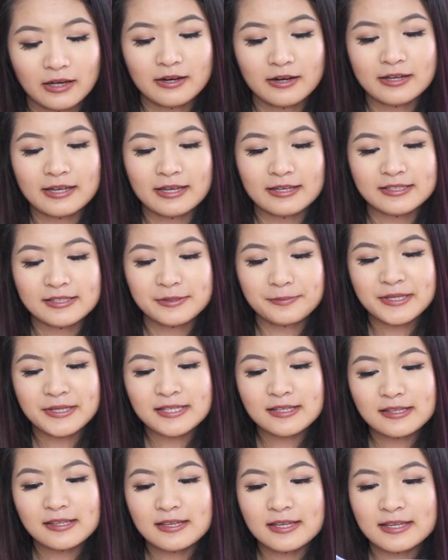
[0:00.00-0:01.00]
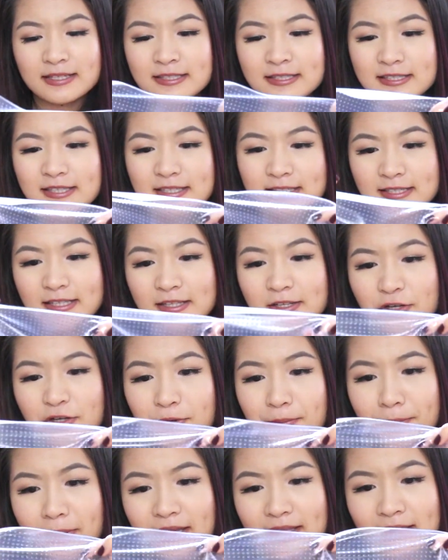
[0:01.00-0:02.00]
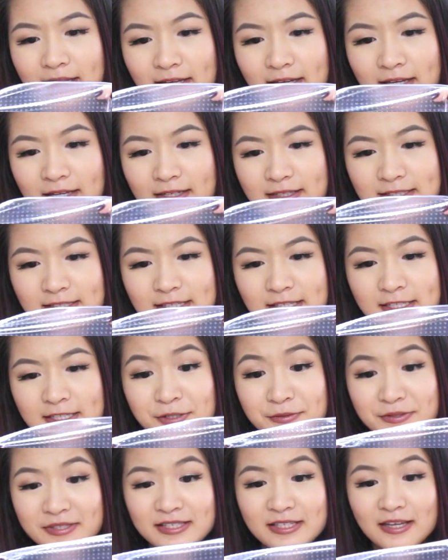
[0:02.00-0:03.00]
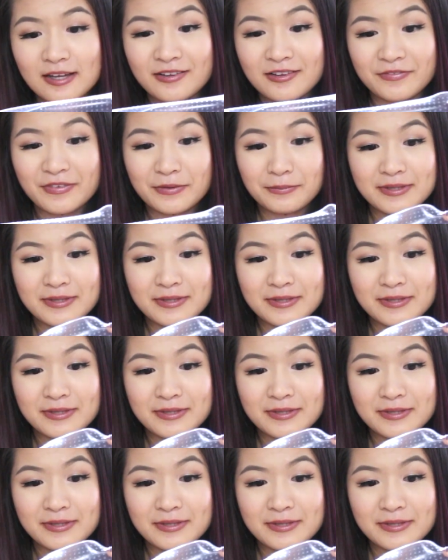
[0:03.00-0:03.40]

Okay, so basically it's the silicone mat that kind of sticks to itself.